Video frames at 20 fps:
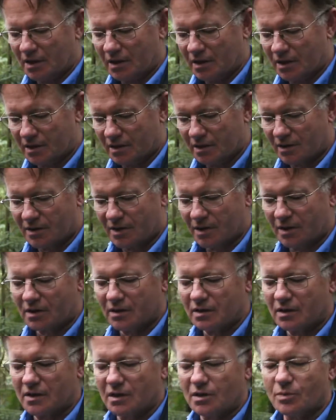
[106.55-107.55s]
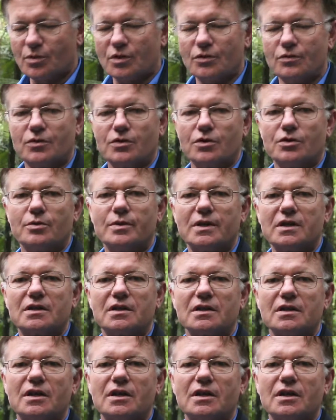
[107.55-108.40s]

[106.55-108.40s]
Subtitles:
The other thing that I prefer about the